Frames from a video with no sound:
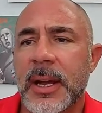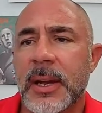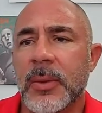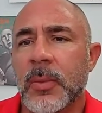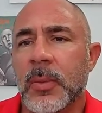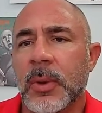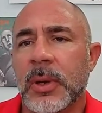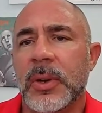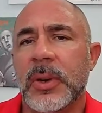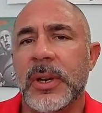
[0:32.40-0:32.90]

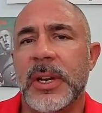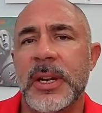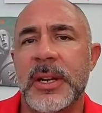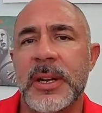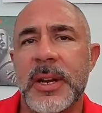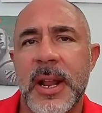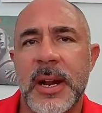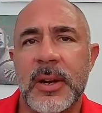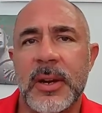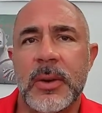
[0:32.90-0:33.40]
We're going to
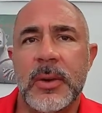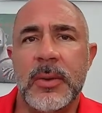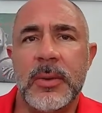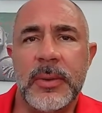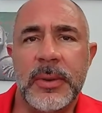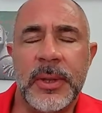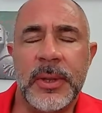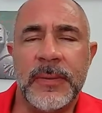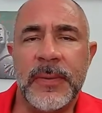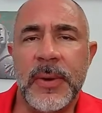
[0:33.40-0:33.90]

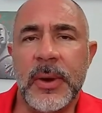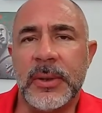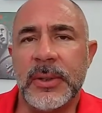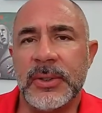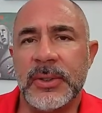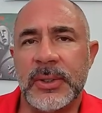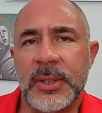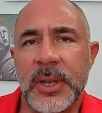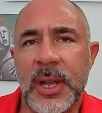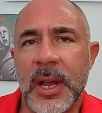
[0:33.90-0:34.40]
narrow the
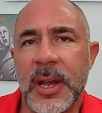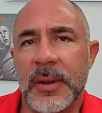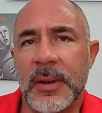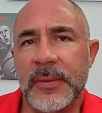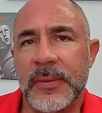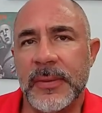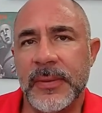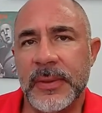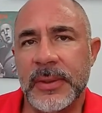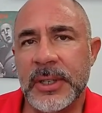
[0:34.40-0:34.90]
focus
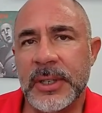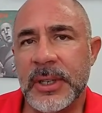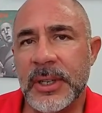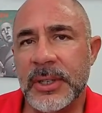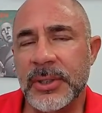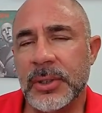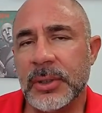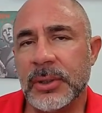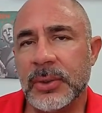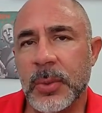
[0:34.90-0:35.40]
of the
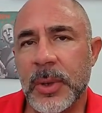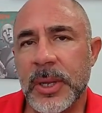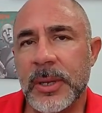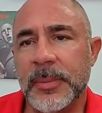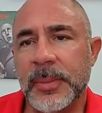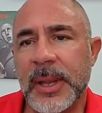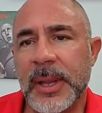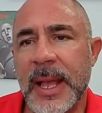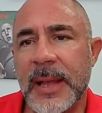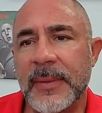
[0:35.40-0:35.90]
digital
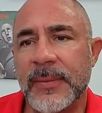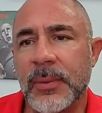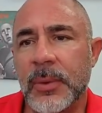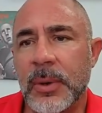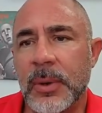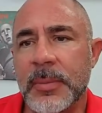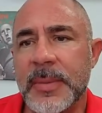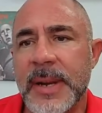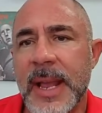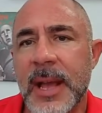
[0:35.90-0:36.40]
twin
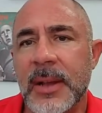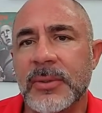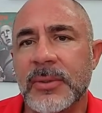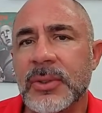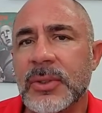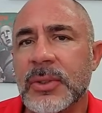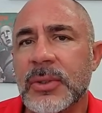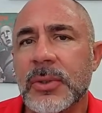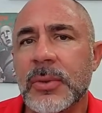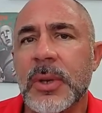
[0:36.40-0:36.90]
platform
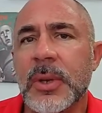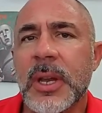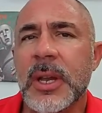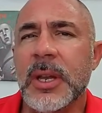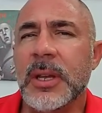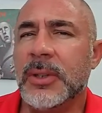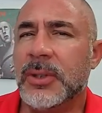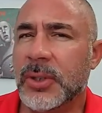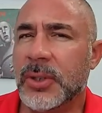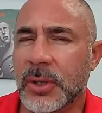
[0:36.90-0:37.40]
down to
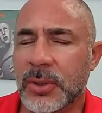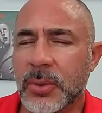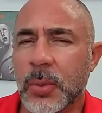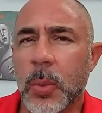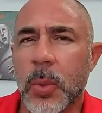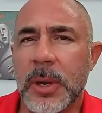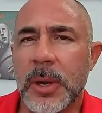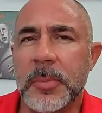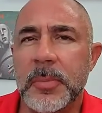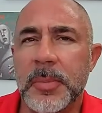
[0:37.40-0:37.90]

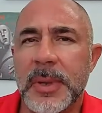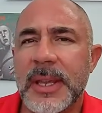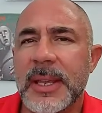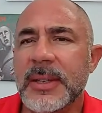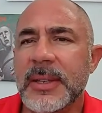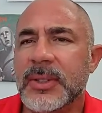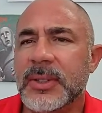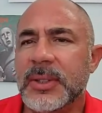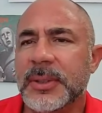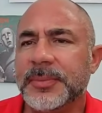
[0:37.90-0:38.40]
just one
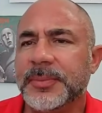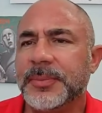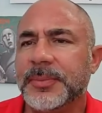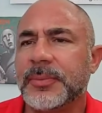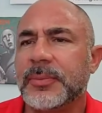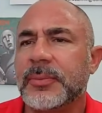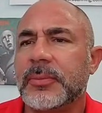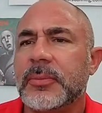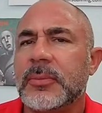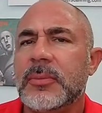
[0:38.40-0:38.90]
piece,
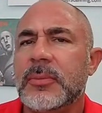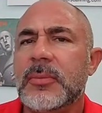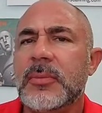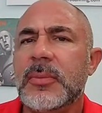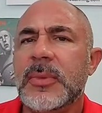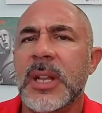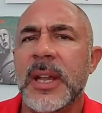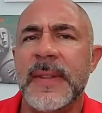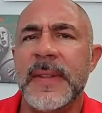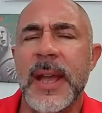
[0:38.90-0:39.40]

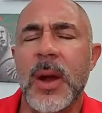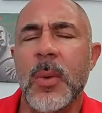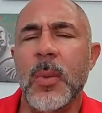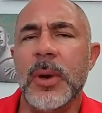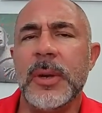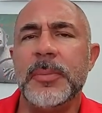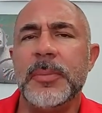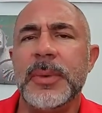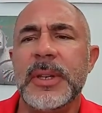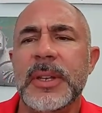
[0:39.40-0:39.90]
and that
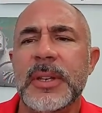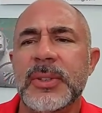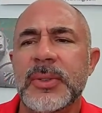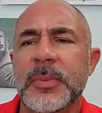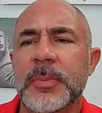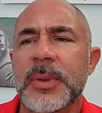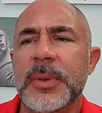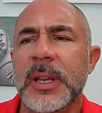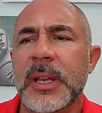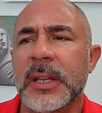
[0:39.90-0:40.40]
one
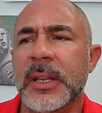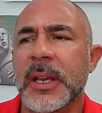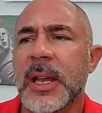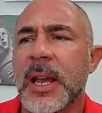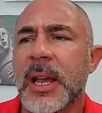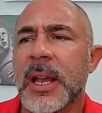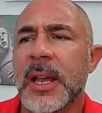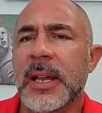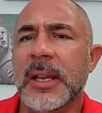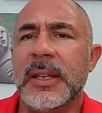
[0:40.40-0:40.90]
piece being
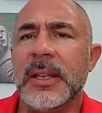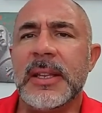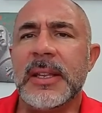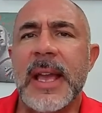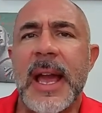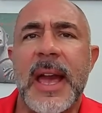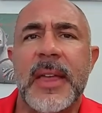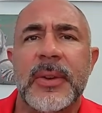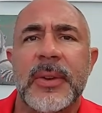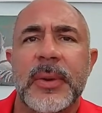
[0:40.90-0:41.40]

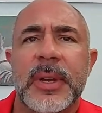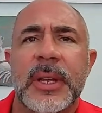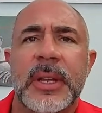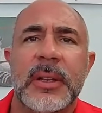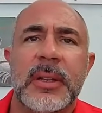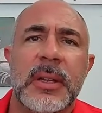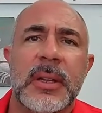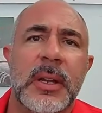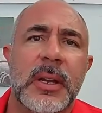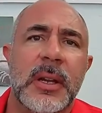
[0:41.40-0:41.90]

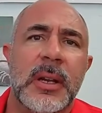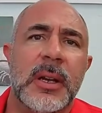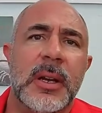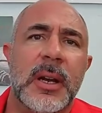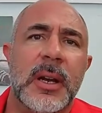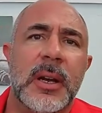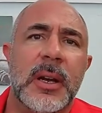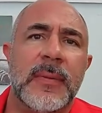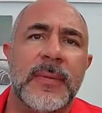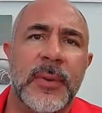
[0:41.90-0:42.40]
gathering
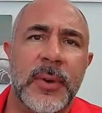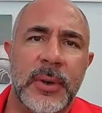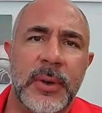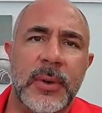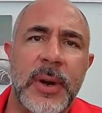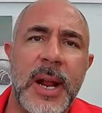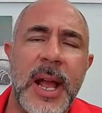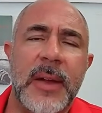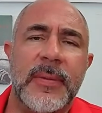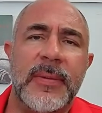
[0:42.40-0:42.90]

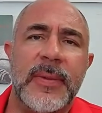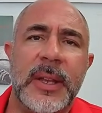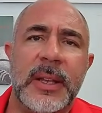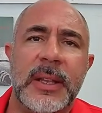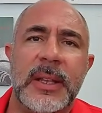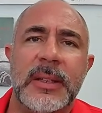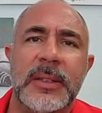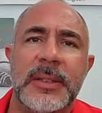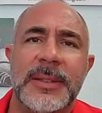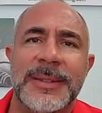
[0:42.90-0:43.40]

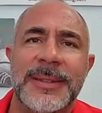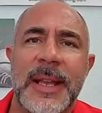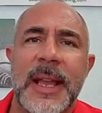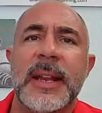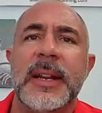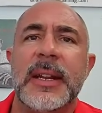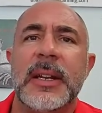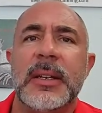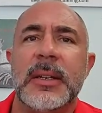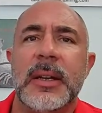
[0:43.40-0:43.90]
photographic
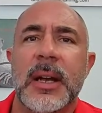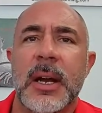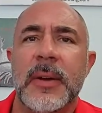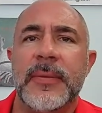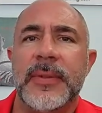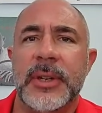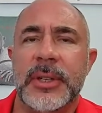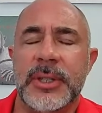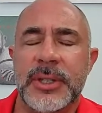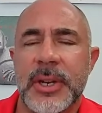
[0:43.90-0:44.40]
data
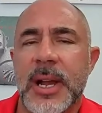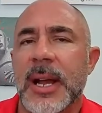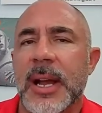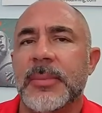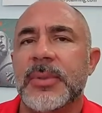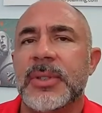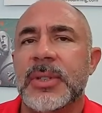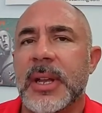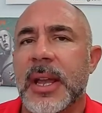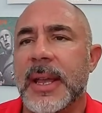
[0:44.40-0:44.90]
of your
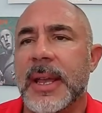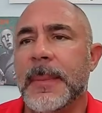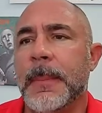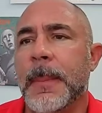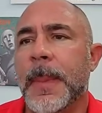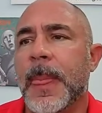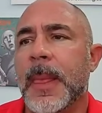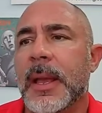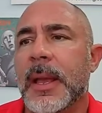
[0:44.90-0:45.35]
job site.